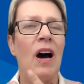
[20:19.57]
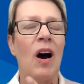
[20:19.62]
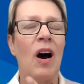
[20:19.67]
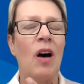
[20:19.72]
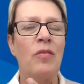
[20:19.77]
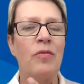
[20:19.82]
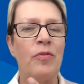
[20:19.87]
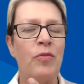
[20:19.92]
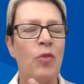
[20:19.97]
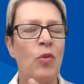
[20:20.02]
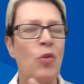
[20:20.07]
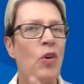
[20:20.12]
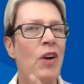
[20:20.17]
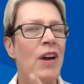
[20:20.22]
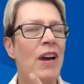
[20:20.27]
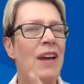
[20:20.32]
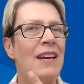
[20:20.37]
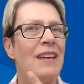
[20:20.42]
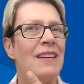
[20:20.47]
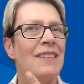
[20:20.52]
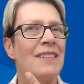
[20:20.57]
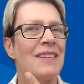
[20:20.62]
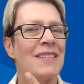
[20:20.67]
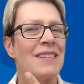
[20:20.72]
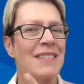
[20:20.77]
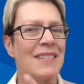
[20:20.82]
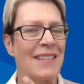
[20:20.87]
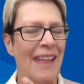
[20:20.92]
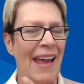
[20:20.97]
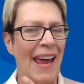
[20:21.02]
avoid
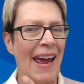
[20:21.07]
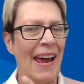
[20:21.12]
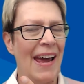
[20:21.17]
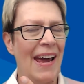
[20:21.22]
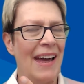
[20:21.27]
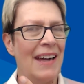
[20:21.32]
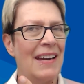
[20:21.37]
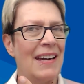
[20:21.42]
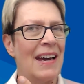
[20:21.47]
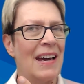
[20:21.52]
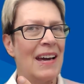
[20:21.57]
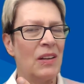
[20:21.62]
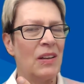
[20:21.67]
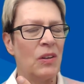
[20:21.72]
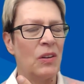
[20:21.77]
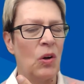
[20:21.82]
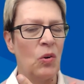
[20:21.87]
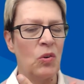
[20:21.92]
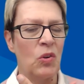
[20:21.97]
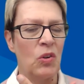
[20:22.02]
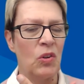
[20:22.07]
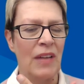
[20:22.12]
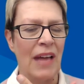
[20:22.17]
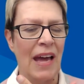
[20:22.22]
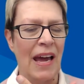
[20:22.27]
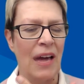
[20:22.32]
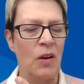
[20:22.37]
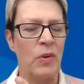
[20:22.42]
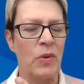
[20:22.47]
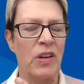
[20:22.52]
slang and local
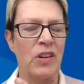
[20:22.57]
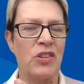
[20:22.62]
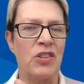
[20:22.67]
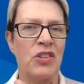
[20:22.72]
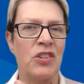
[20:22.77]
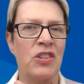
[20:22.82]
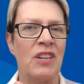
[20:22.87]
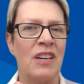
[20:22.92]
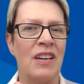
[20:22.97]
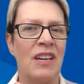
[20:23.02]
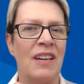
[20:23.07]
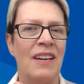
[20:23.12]
language,